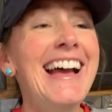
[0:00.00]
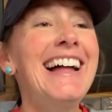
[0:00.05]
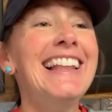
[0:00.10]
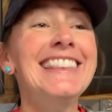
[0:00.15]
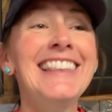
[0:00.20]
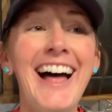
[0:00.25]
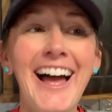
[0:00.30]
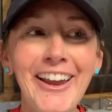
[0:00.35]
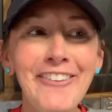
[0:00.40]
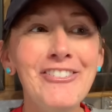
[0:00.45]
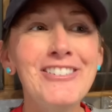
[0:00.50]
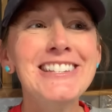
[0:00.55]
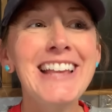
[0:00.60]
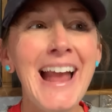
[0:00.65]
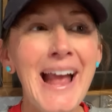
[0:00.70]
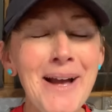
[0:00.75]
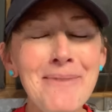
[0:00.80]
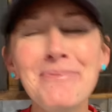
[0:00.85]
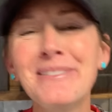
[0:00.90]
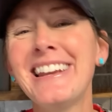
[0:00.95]
Life is
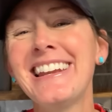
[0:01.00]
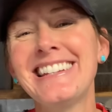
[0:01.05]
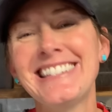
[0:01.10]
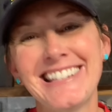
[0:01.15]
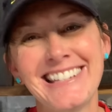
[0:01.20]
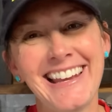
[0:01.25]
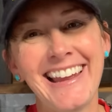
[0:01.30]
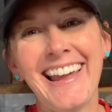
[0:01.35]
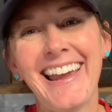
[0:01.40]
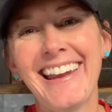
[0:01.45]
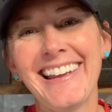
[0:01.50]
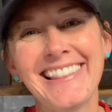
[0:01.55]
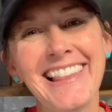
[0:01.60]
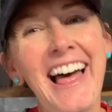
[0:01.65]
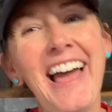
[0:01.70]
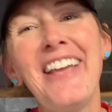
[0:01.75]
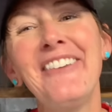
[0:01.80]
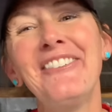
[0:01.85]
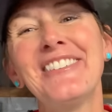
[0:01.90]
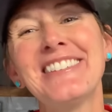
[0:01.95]
happening today.
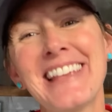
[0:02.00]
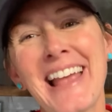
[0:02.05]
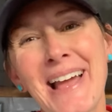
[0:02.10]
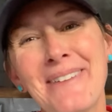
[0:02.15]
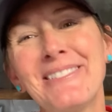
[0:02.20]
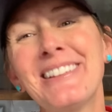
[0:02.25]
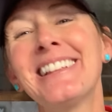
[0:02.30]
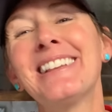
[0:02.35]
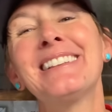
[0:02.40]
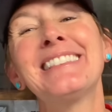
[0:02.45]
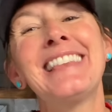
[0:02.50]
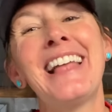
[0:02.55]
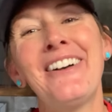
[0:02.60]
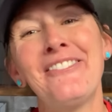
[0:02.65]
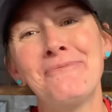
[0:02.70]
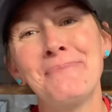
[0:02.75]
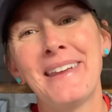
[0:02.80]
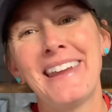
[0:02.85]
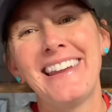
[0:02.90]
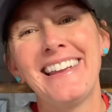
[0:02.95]
Life is happening.
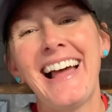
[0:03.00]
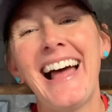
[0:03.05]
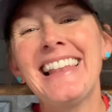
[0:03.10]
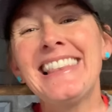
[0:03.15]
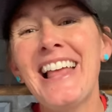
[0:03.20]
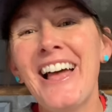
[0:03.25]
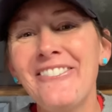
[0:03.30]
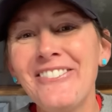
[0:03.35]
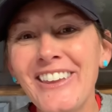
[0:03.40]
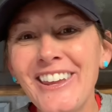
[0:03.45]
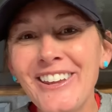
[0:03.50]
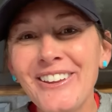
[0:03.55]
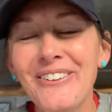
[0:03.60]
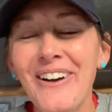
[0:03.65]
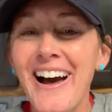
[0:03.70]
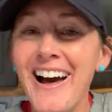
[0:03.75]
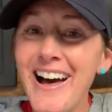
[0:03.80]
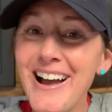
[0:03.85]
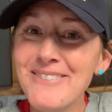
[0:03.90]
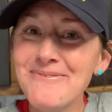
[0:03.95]
Love me. I love you.
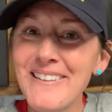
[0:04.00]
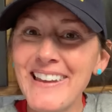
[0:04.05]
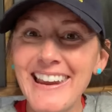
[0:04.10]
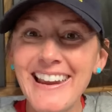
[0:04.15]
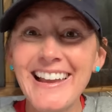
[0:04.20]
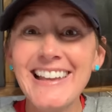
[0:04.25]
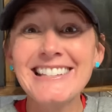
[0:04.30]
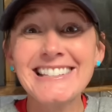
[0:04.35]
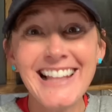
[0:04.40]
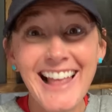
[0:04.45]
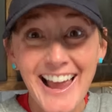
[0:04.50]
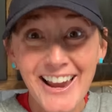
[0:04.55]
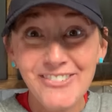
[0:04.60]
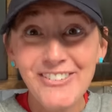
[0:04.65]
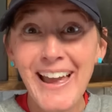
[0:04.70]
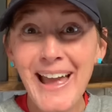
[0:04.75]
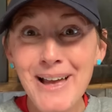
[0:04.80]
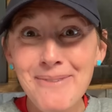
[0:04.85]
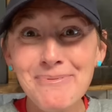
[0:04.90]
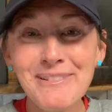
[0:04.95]
Hug me. Is life
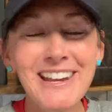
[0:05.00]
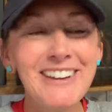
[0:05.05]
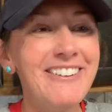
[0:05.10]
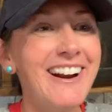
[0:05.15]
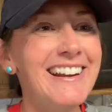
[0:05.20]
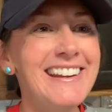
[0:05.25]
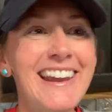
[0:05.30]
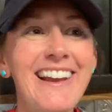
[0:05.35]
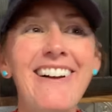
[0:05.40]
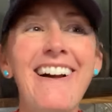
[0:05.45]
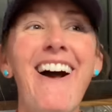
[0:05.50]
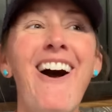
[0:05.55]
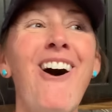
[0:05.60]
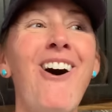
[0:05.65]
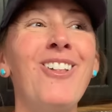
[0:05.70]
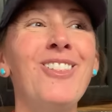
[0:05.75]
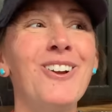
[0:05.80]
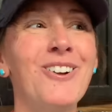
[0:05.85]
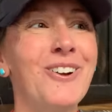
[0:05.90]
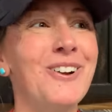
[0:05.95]
happening right now
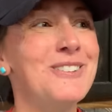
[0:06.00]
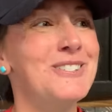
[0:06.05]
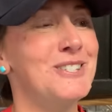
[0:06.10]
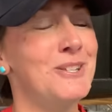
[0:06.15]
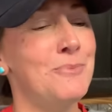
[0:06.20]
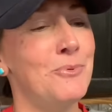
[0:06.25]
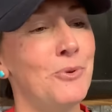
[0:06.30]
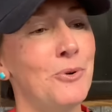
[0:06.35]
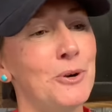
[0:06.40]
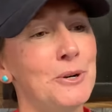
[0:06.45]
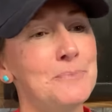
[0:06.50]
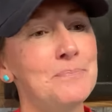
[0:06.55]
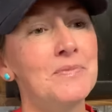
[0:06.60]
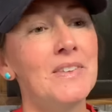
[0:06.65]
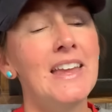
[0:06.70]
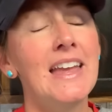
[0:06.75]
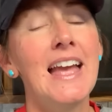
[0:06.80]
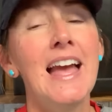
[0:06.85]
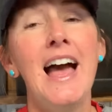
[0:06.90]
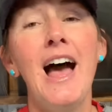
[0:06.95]
all across the board?
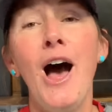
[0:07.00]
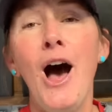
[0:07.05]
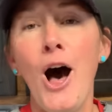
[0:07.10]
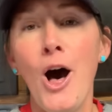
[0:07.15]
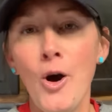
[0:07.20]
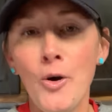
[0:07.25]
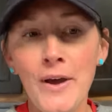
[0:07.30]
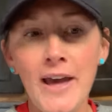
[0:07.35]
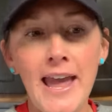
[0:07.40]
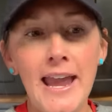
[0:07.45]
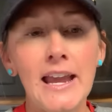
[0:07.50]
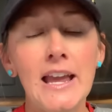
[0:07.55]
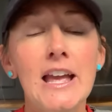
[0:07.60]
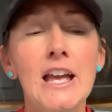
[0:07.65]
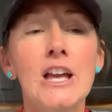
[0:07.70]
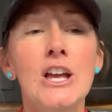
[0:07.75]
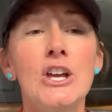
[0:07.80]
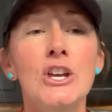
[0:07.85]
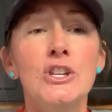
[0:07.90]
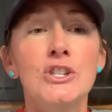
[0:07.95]
Okay.
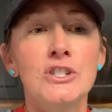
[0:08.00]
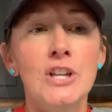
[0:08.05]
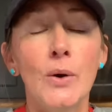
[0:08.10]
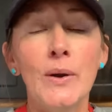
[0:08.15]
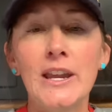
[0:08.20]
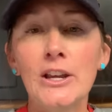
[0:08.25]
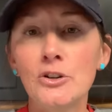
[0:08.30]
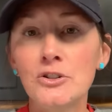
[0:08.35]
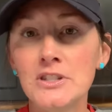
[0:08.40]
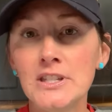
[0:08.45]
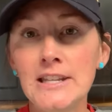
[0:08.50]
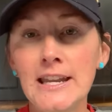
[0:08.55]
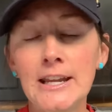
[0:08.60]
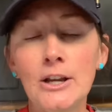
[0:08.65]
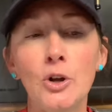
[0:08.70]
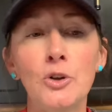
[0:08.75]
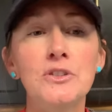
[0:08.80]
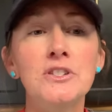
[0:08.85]
So here's the deal.